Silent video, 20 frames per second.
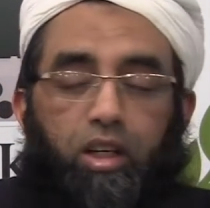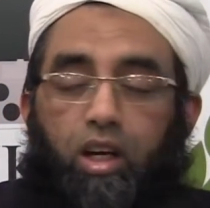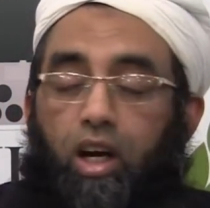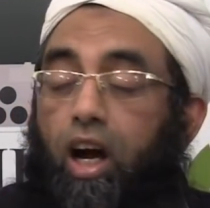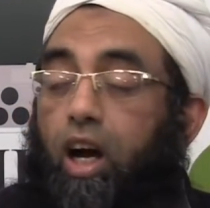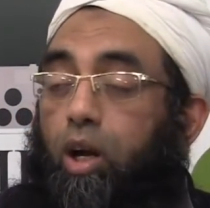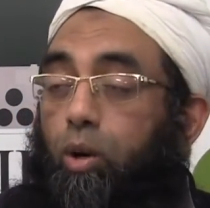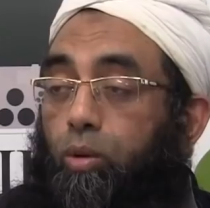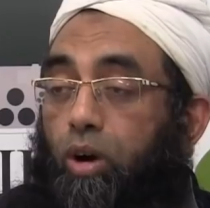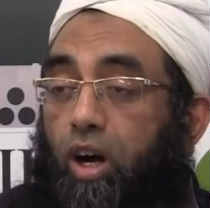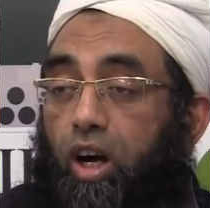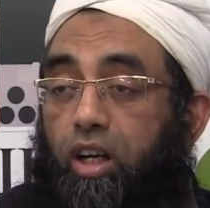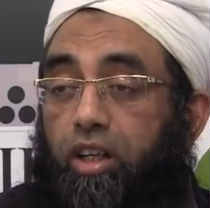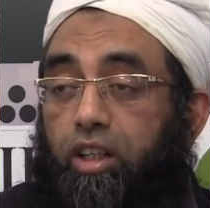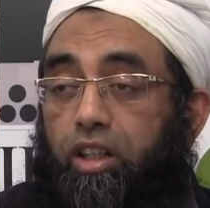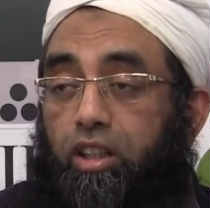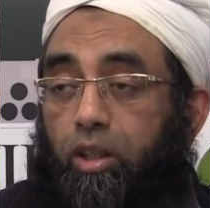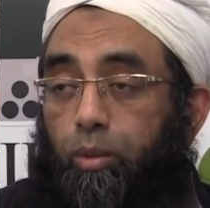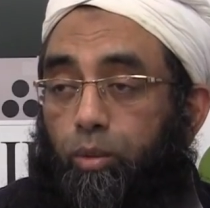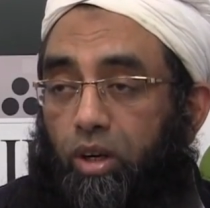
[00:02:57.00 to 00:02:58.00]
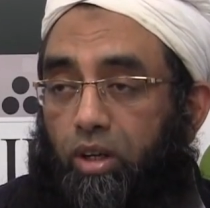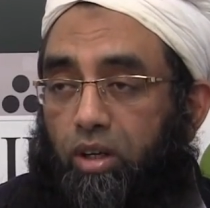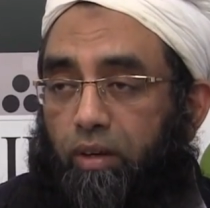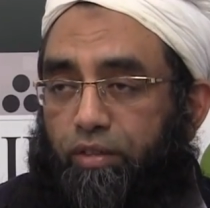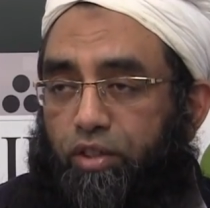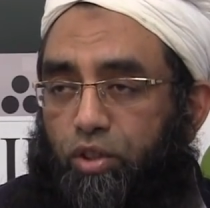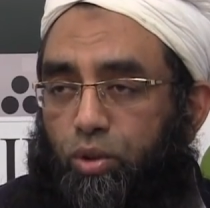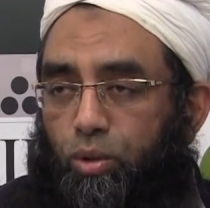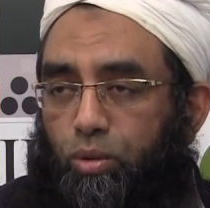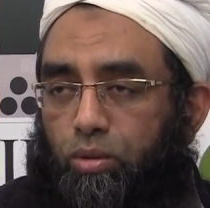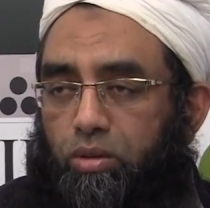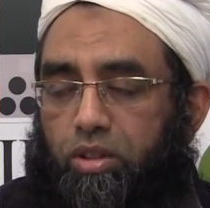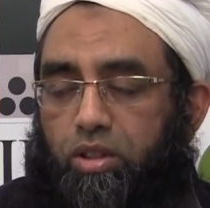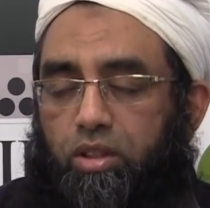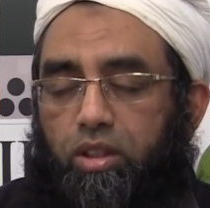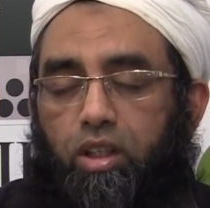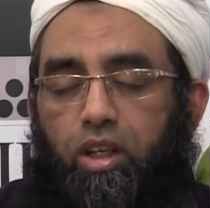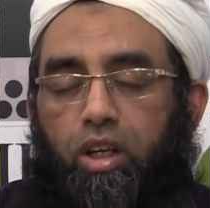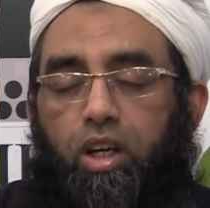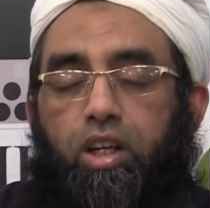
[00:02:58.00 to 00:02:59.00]
Arwah, in the world of souls.
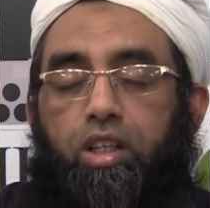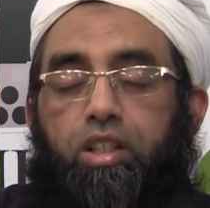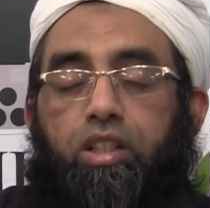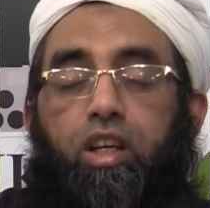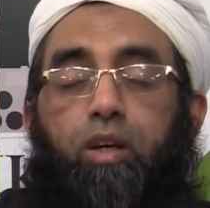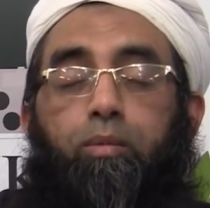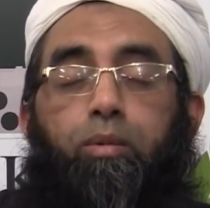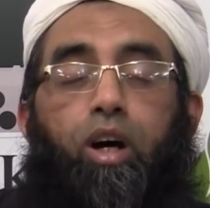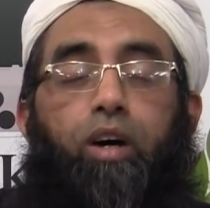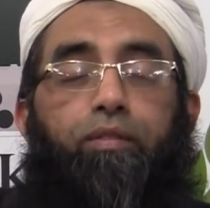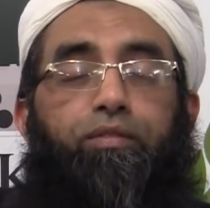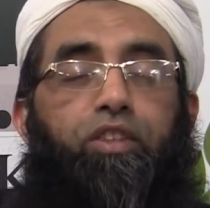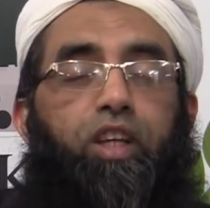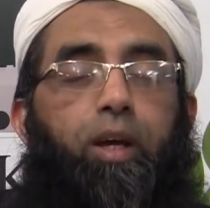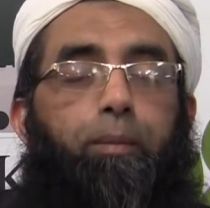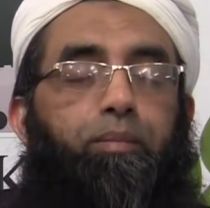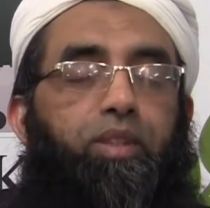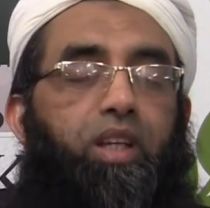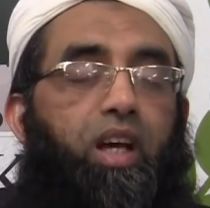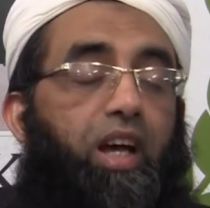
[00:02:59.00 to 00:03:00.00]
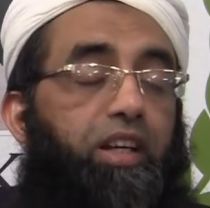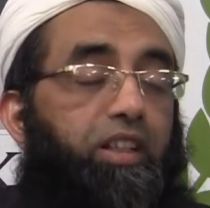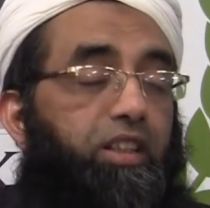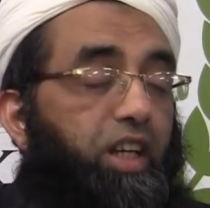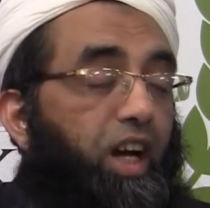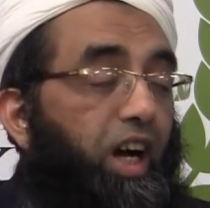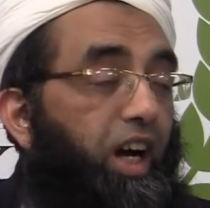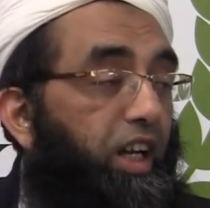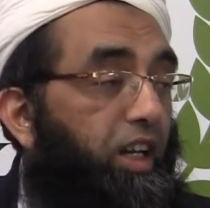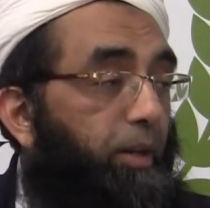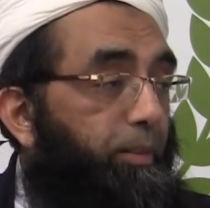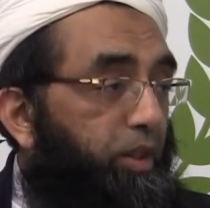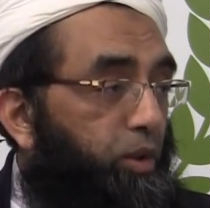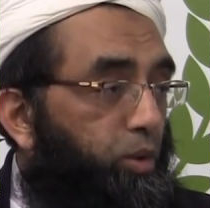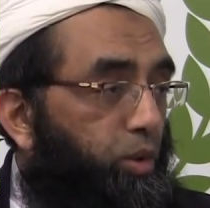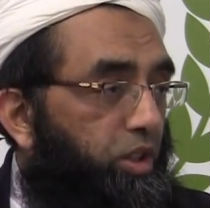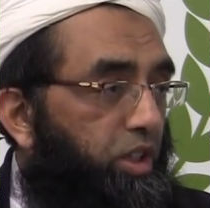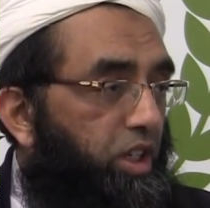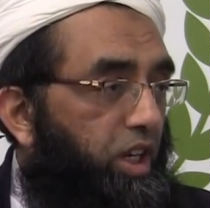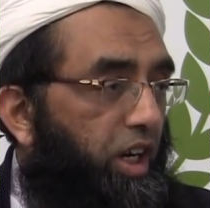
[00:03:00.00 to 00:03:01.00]
Some of them, they are in the Alam
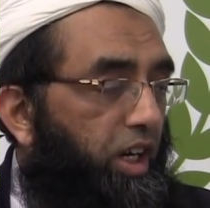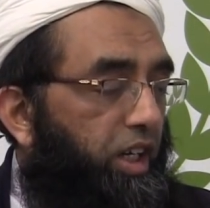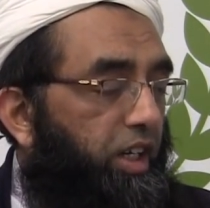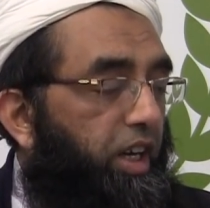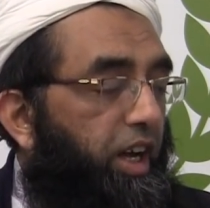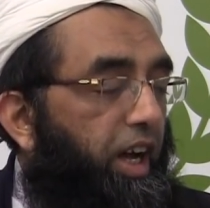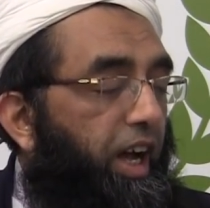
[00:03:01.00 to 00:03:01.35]
Dunya.